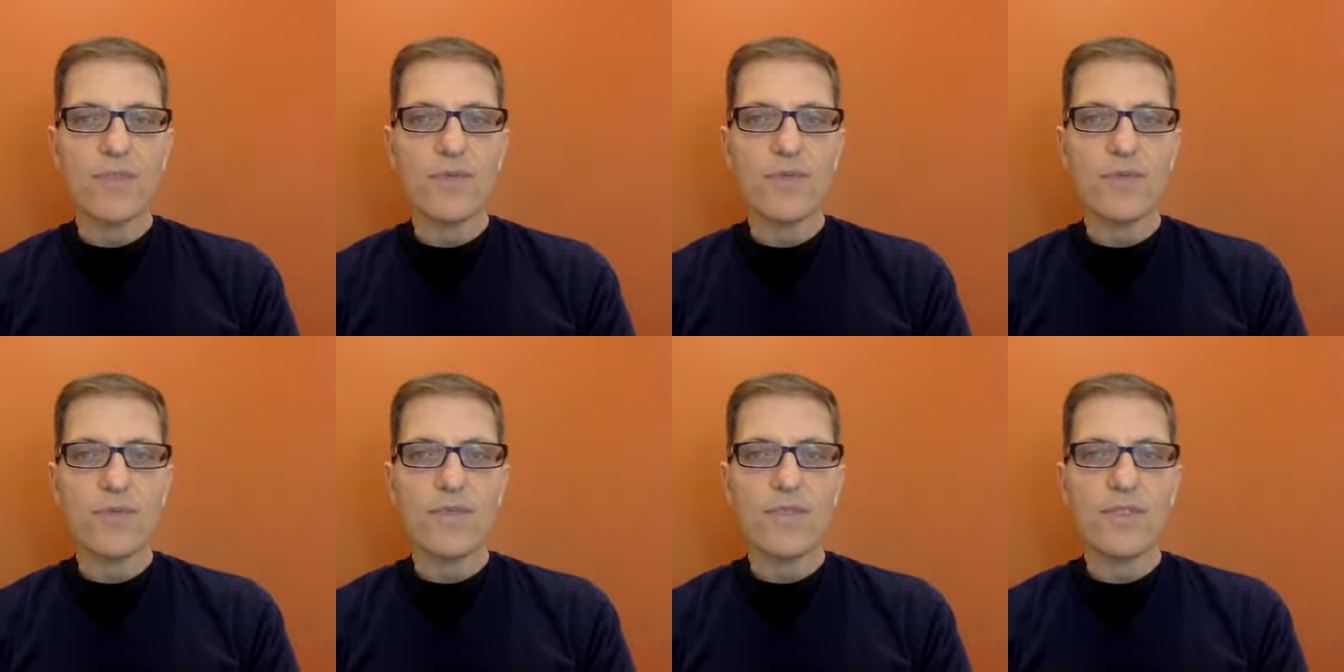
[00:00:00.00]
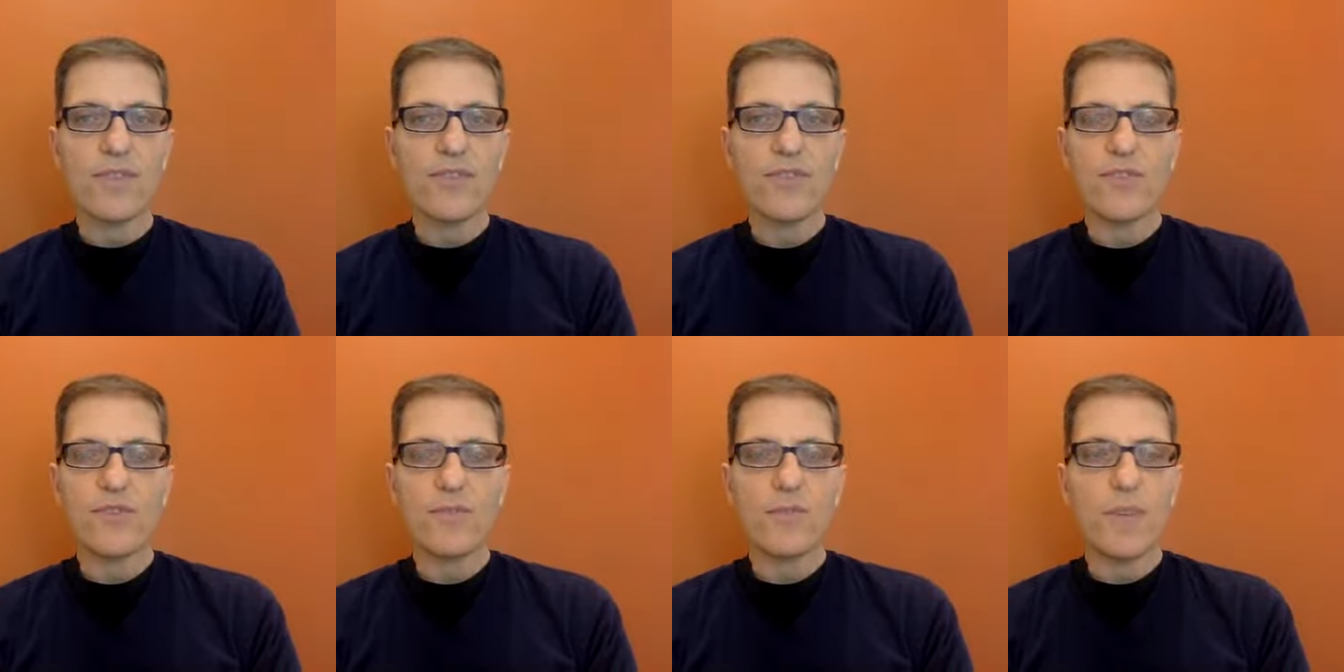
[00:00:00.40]
this
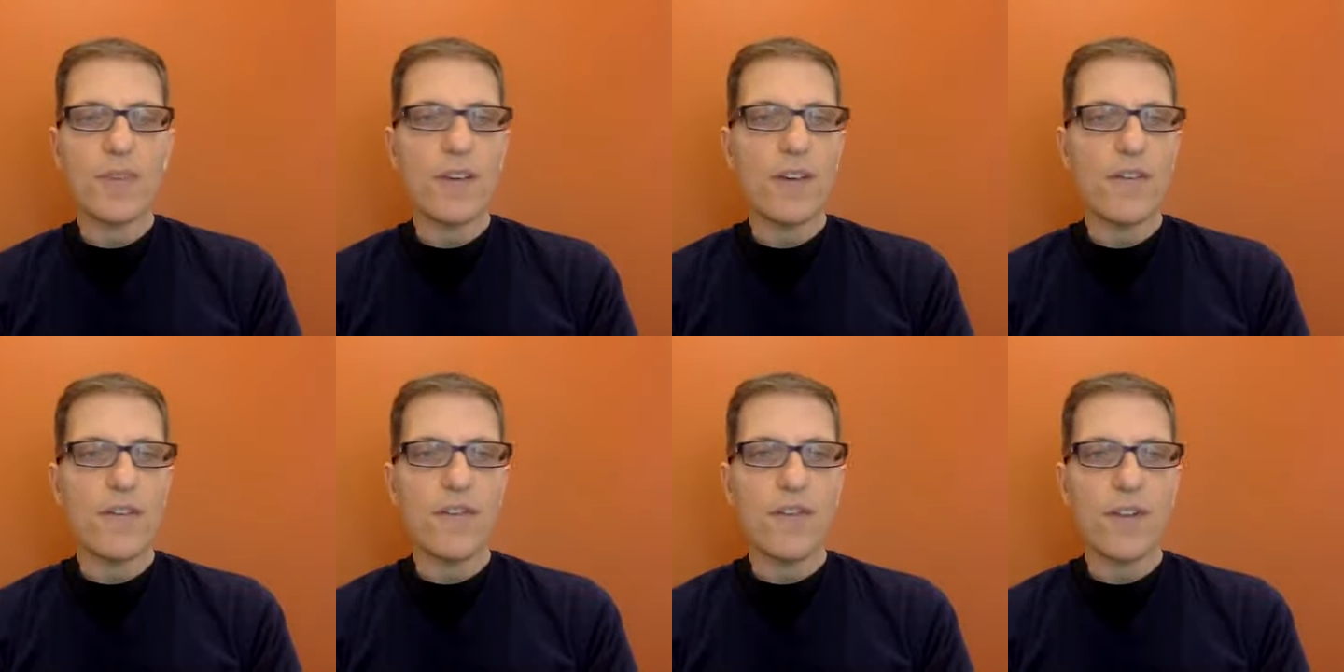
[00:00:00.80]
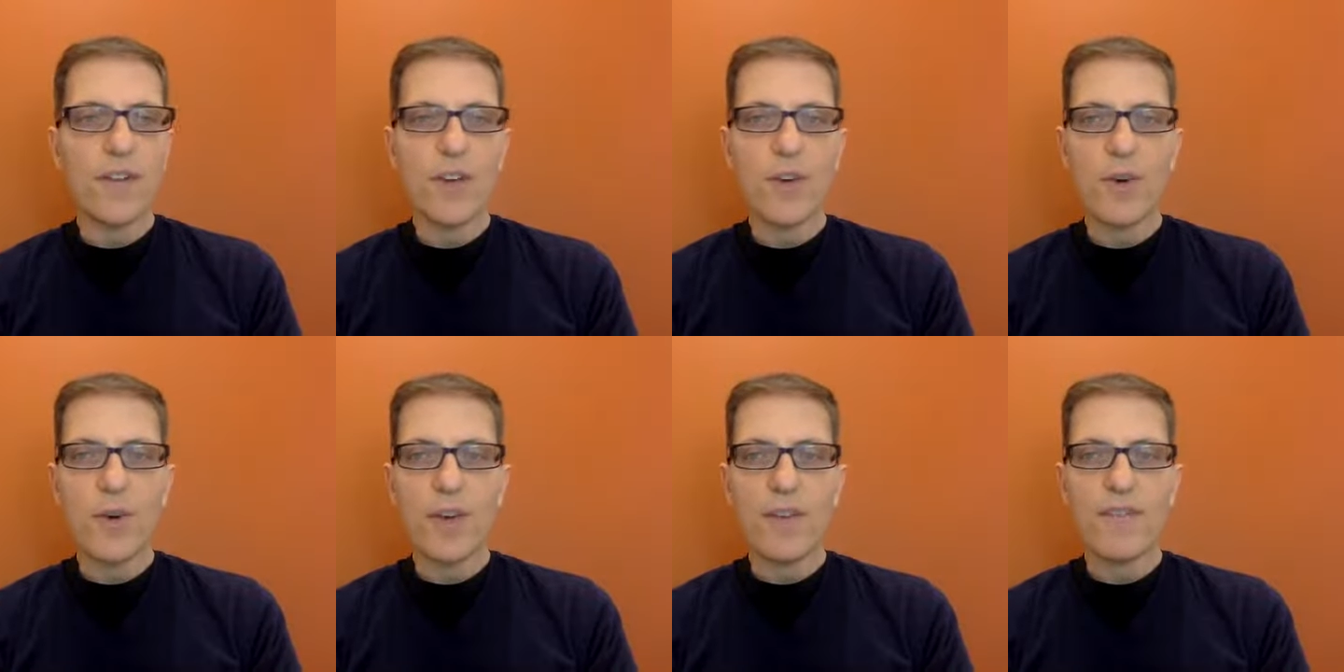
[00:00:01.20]
should be a very
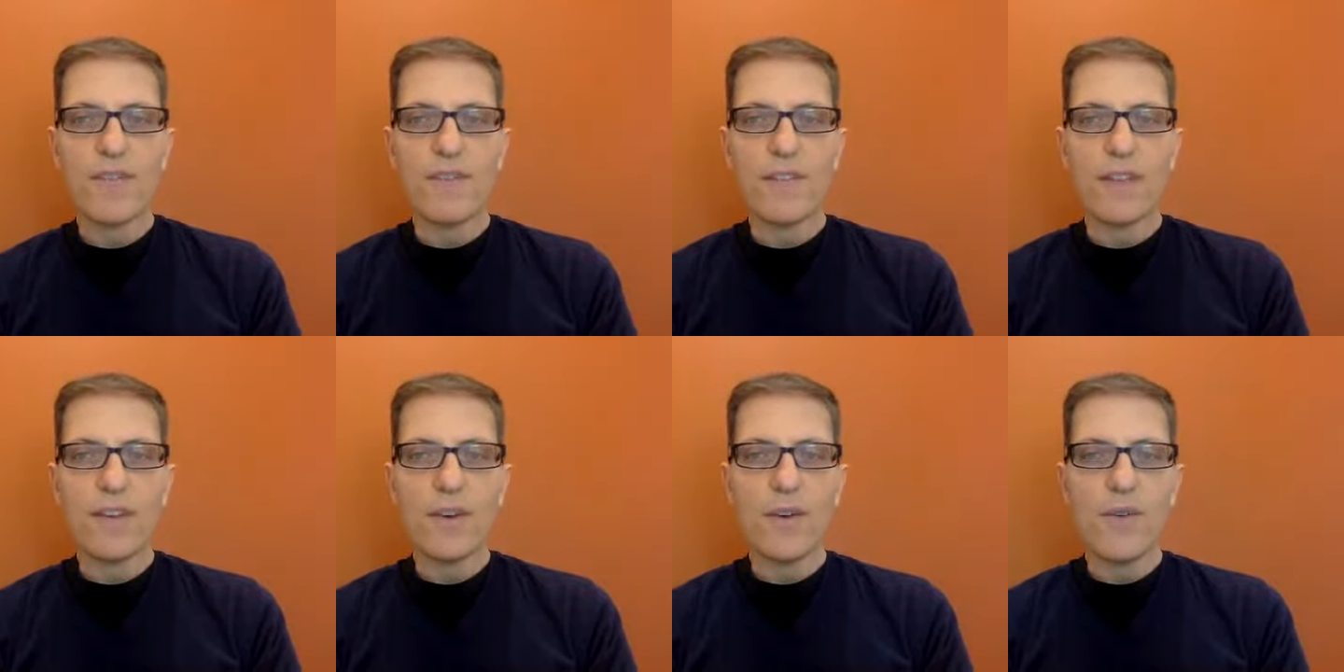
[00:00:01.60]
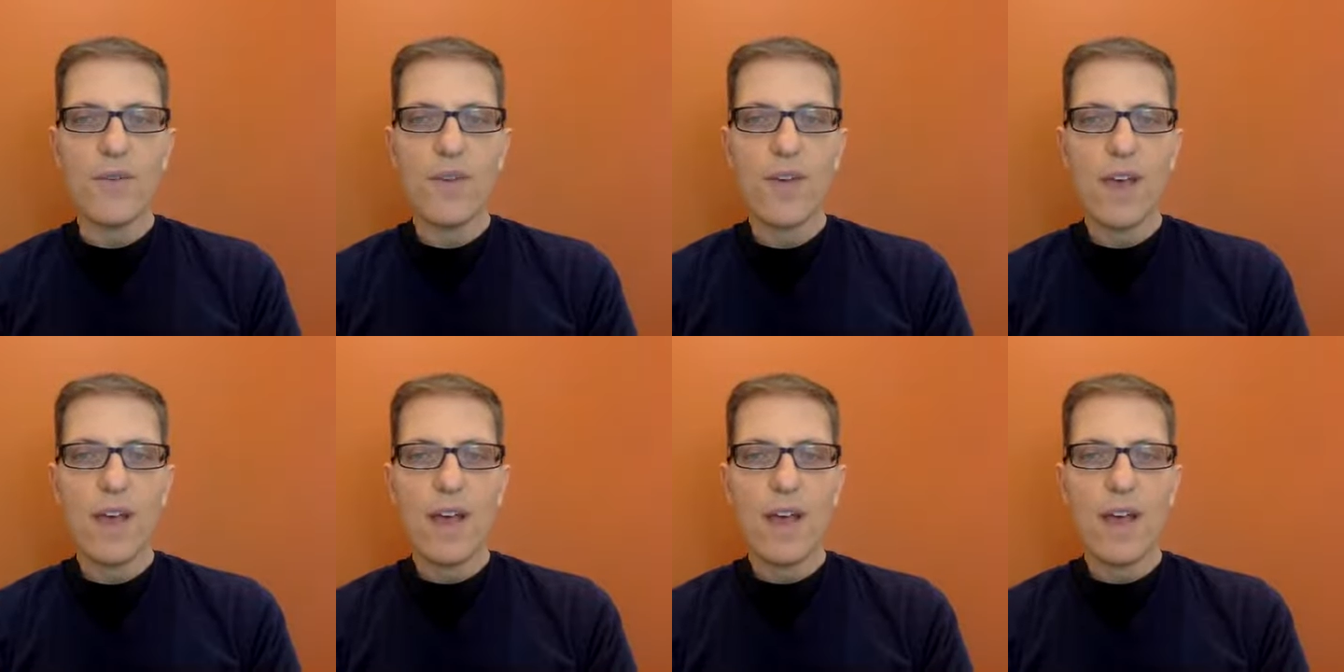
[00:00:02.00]
quick video.